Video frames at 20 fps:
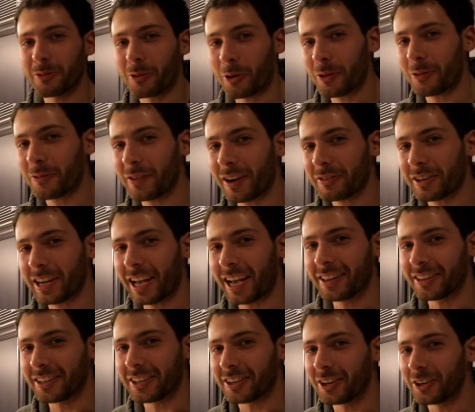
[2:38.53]
fourth favorite
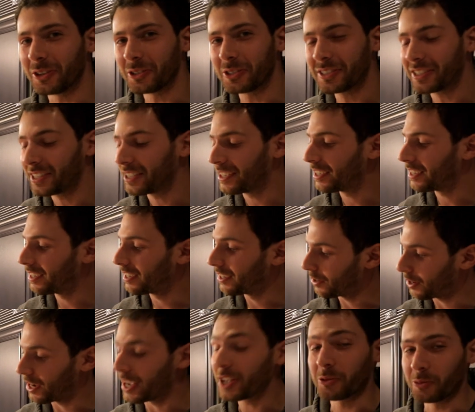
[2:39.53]
Handle It host.
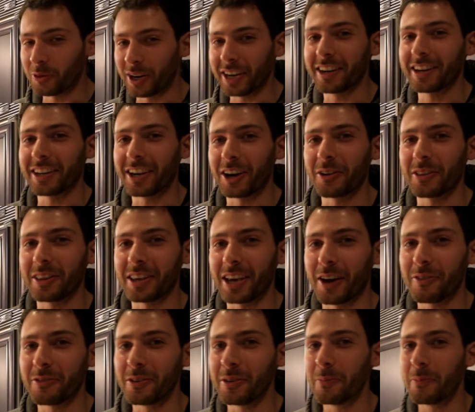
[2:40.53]
It's ready to go in the
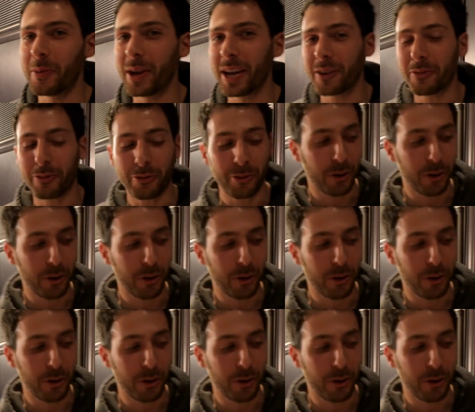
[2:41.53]
oven. Bake